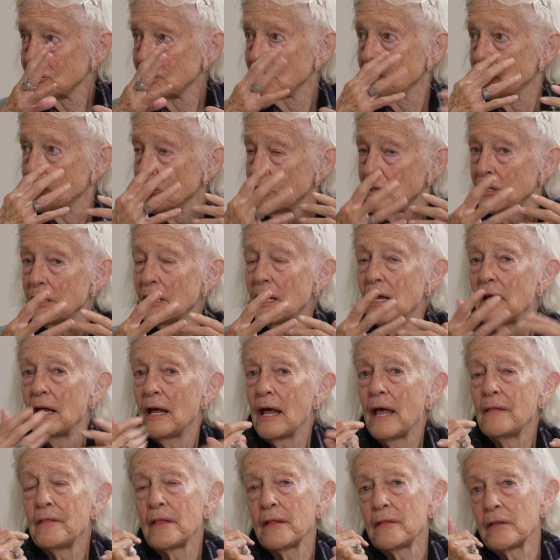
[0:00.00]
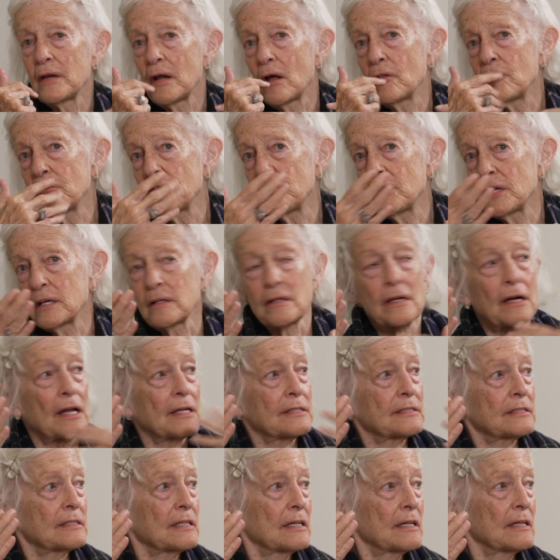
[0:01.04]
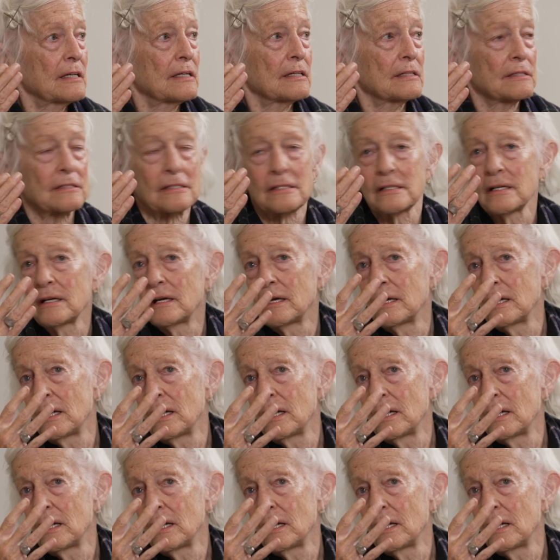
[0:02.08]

she could. And then the other thing that I see is,